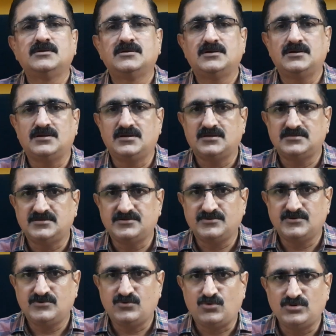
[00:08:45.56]

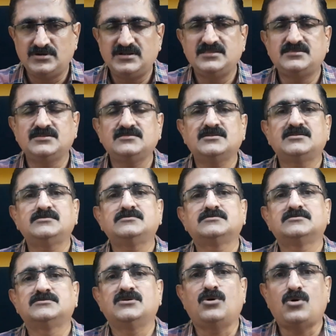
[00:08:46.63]
the only thing that
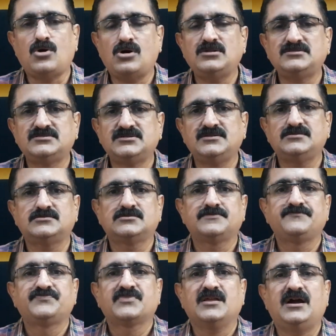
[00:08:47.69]
is all these
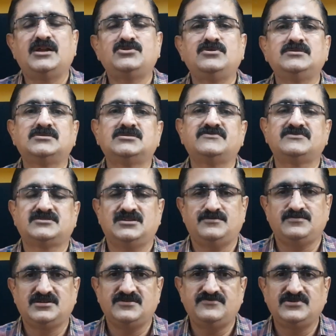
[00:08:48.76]
advices which I
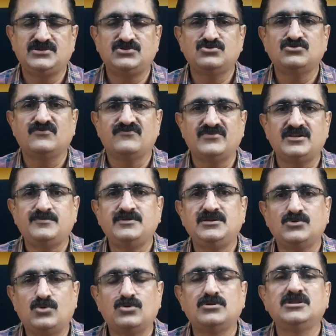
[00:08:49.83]
am giving you will
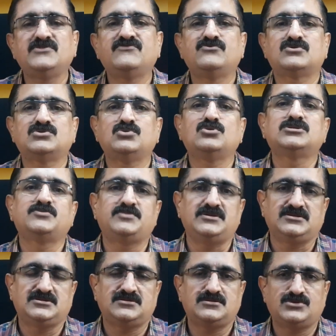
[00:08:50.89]
be only for those
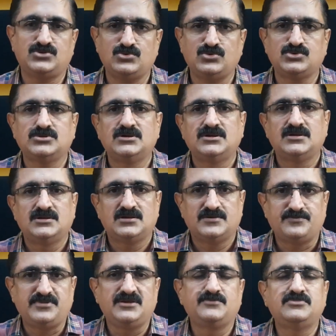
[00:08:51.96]
patients, those
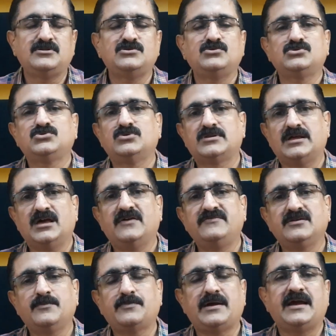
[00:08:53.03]
people, those who are
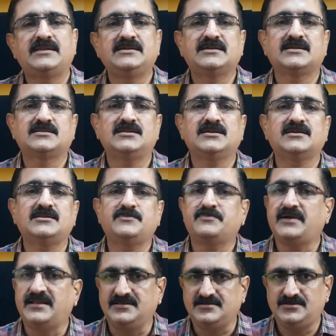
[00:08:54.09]
having panic attack and
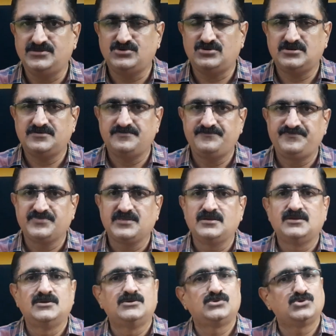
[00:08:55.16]
panic disorder.
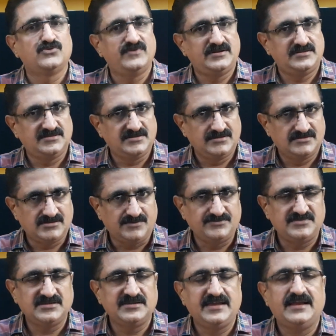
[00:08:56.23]
So when there is
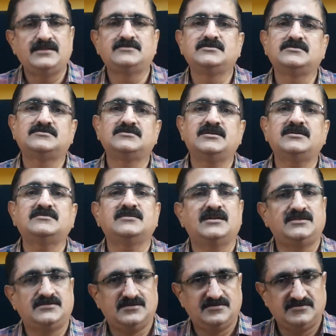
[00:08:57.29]
something else is there
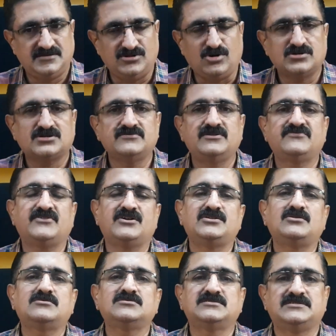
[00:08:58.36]
that the doctor will find
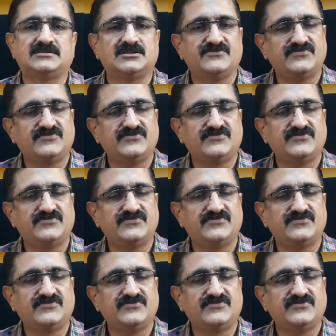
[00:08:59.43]
out, the general